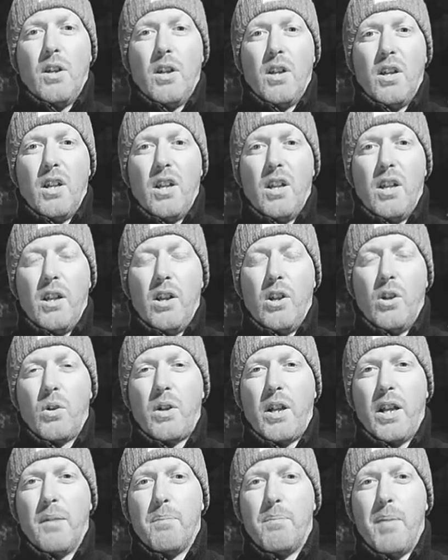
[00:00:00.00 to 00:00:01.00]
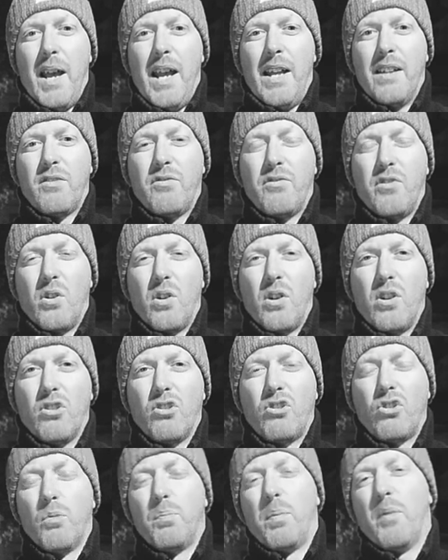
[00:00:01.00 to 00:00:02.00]
look at a band for
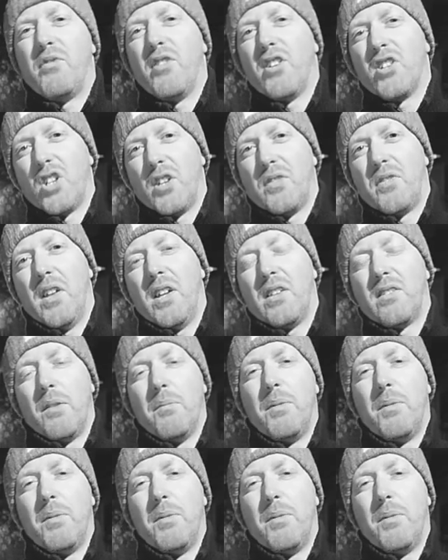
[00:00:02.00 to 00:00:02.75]
superficial things.